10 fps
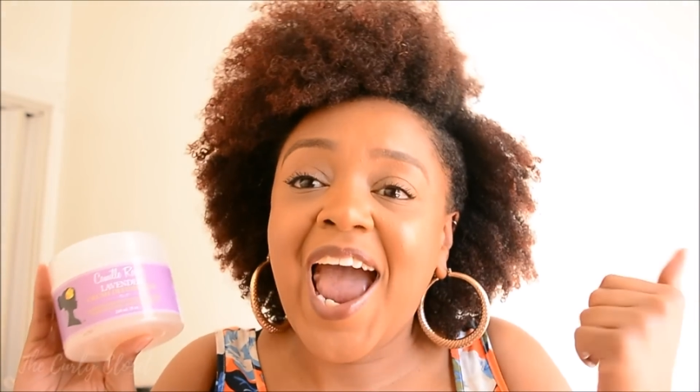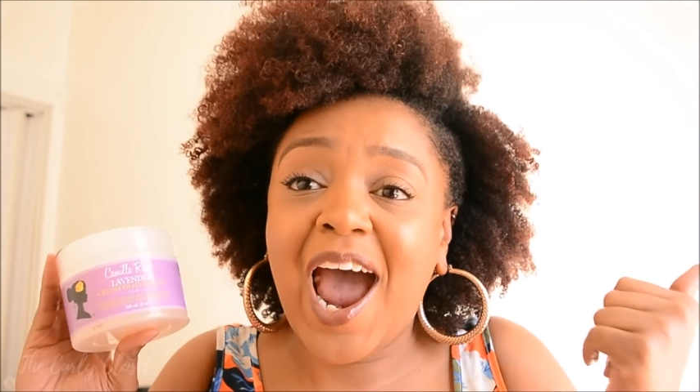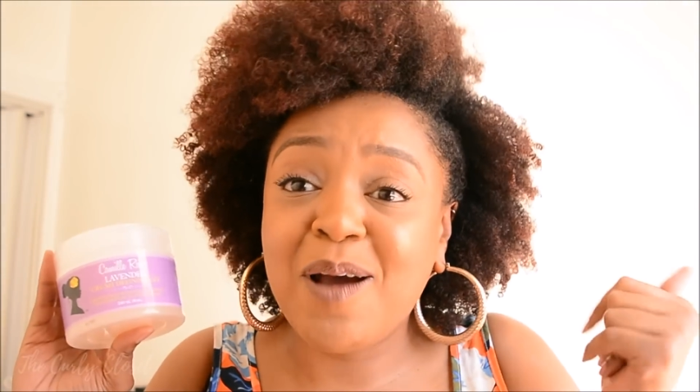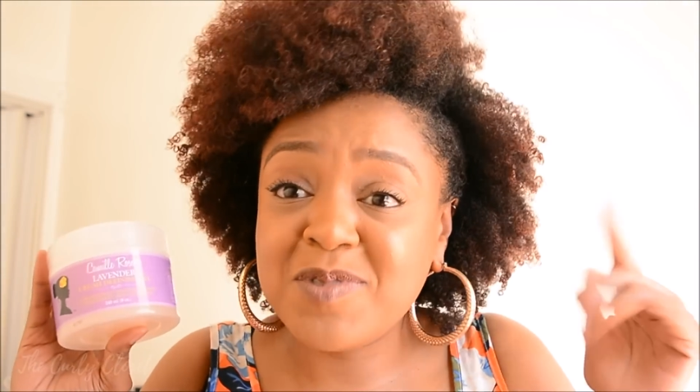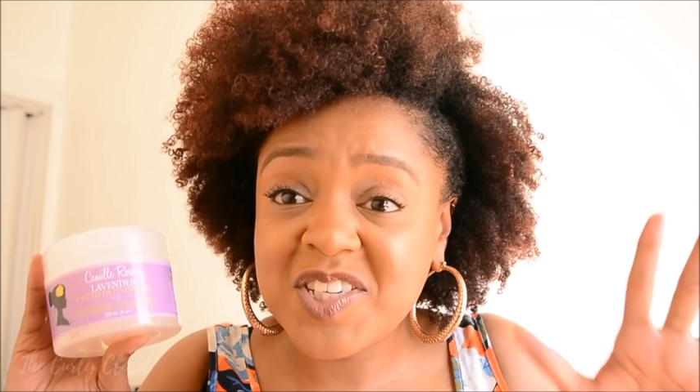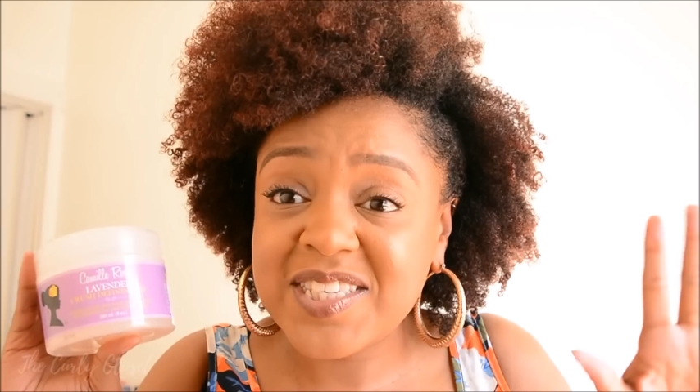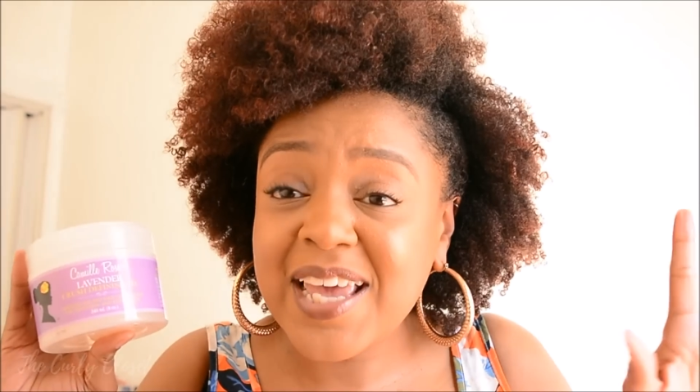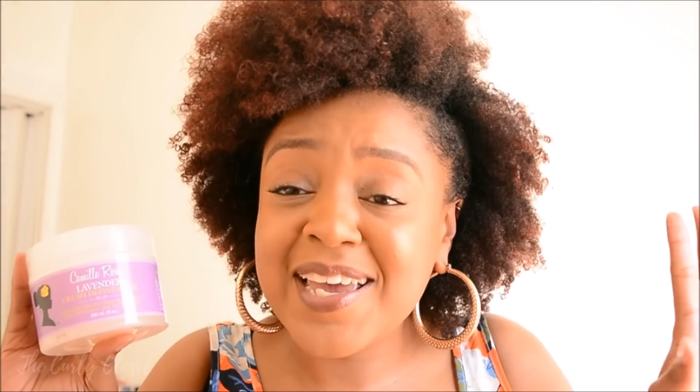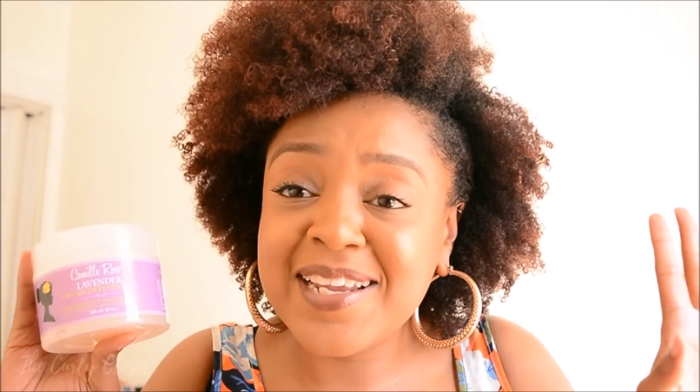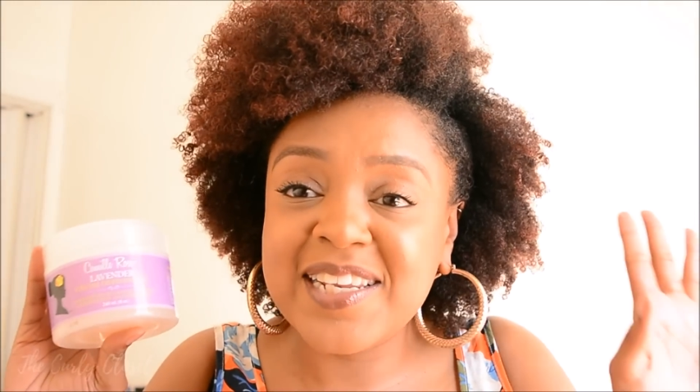I'm just
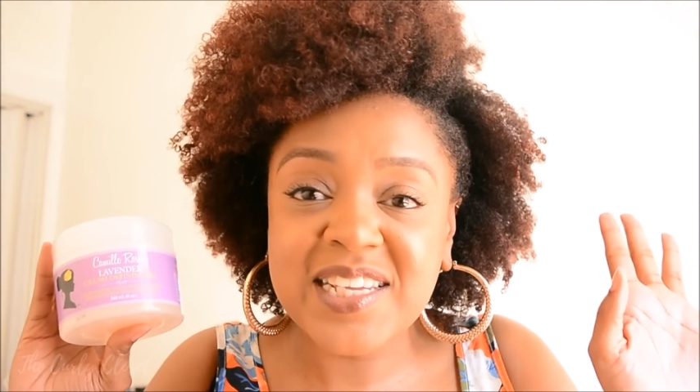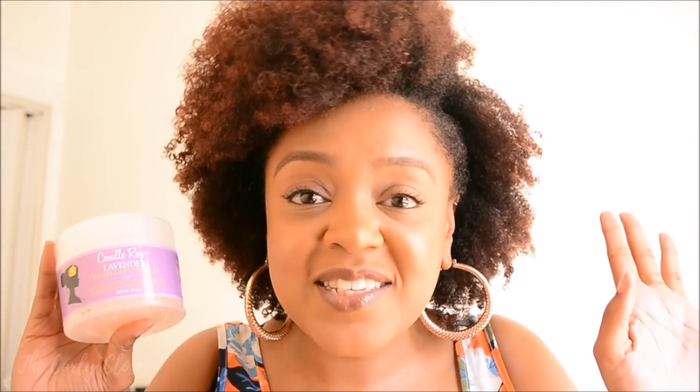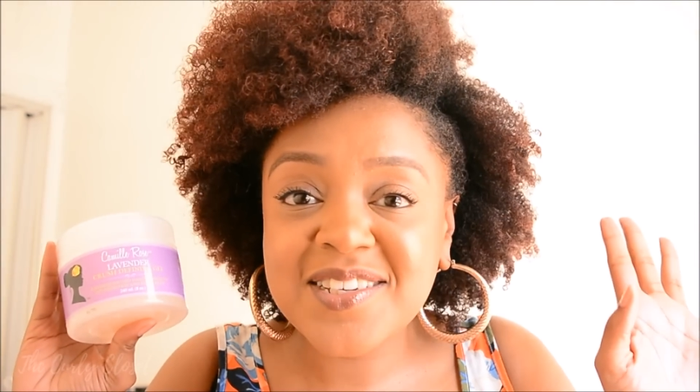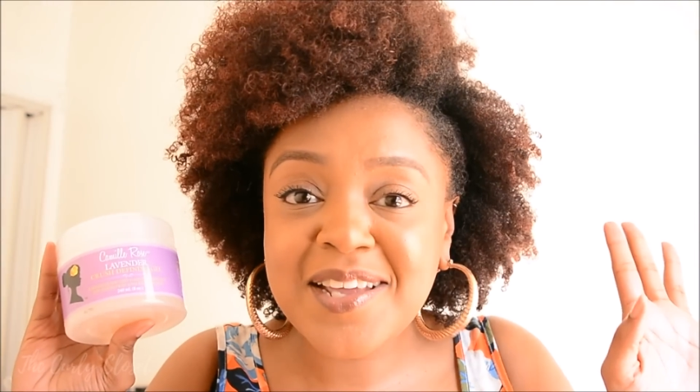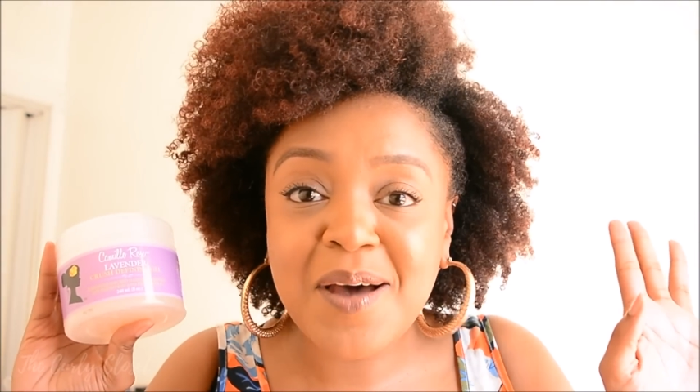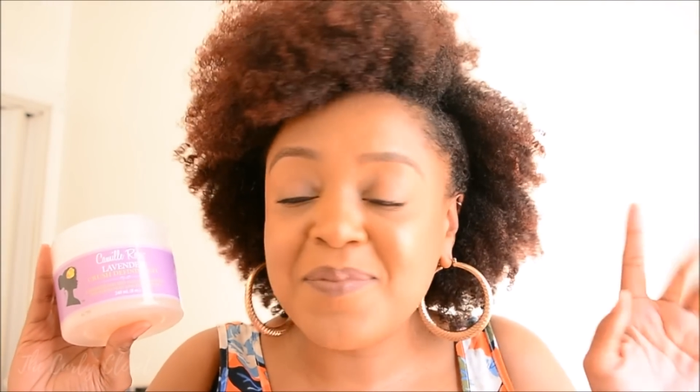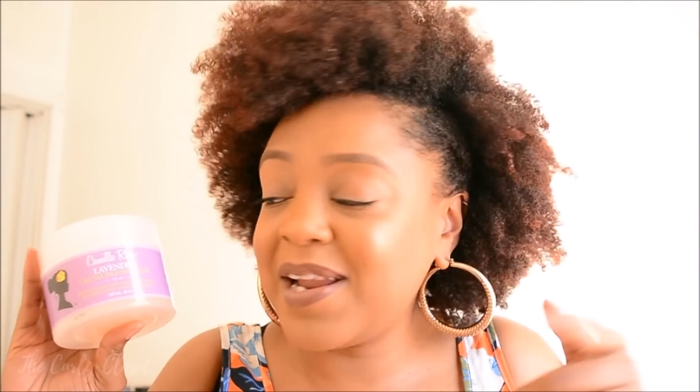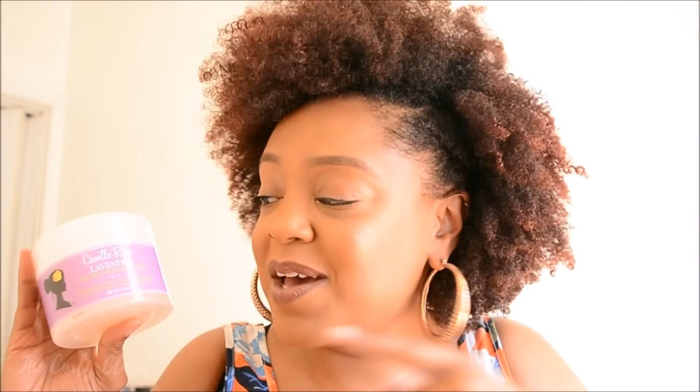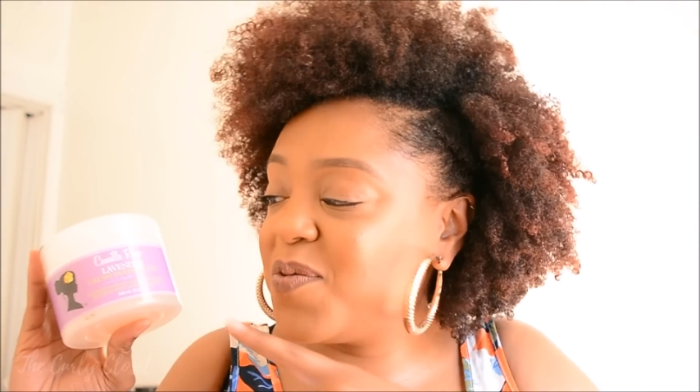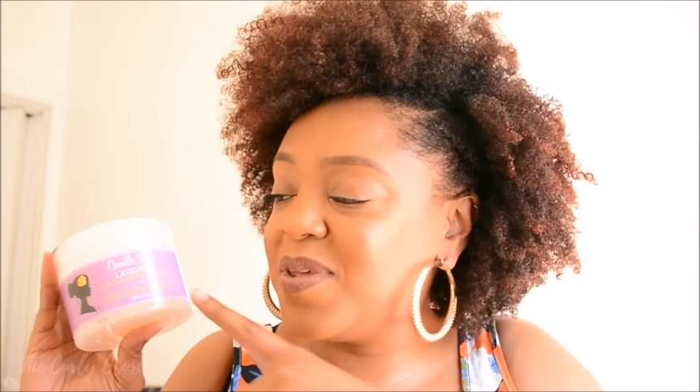saying, this should come
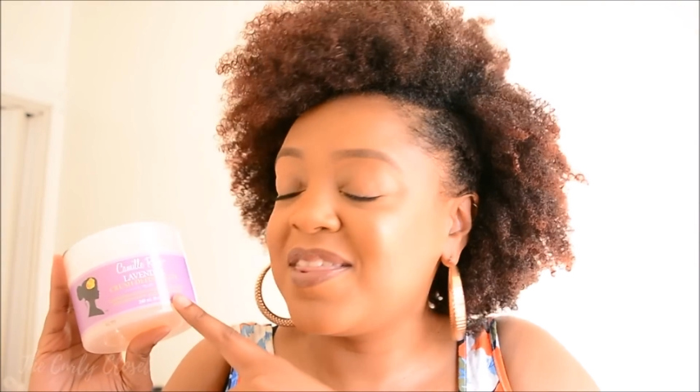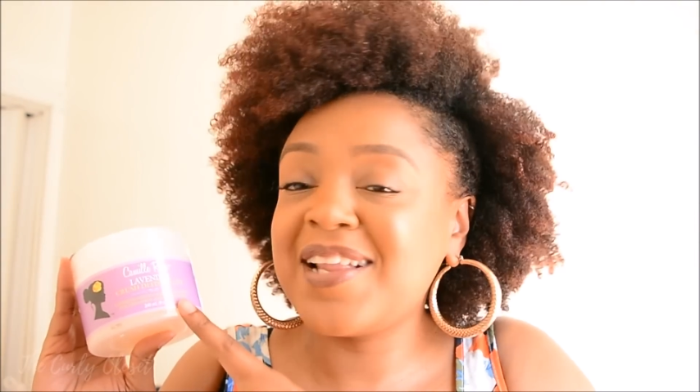like with